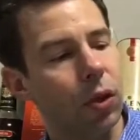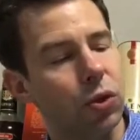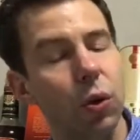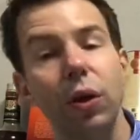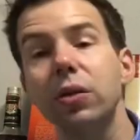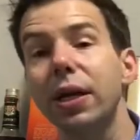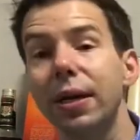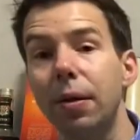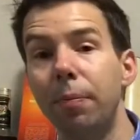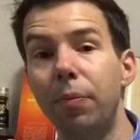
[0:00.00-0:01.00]
So it looks
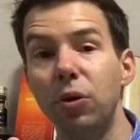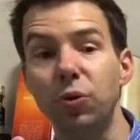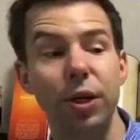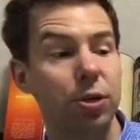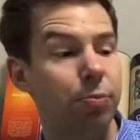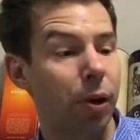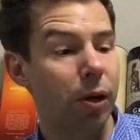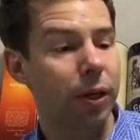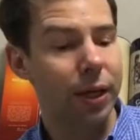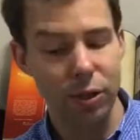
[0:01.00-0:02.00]
like Swedish
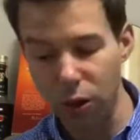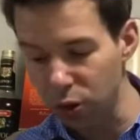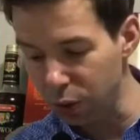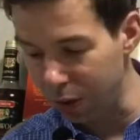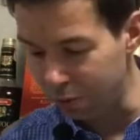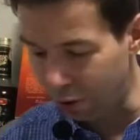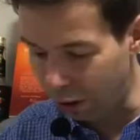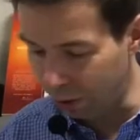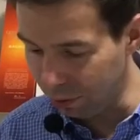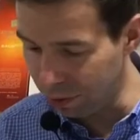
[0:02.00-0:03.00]
barley is also
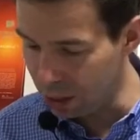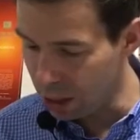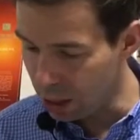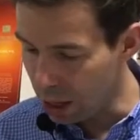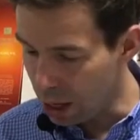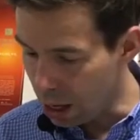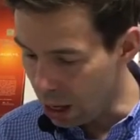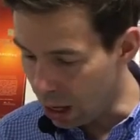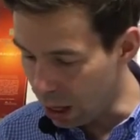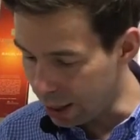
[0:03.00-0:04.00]
involved.
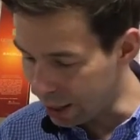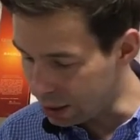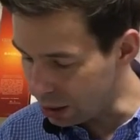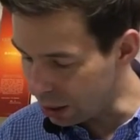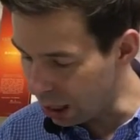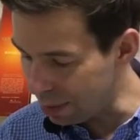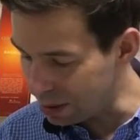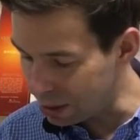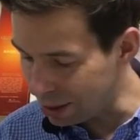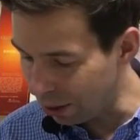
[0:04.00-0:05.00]
Does this claim
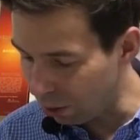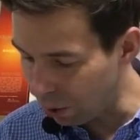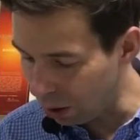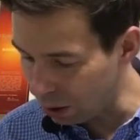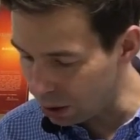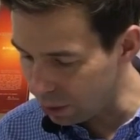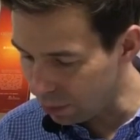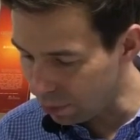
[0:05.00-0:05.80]
it's a single malt?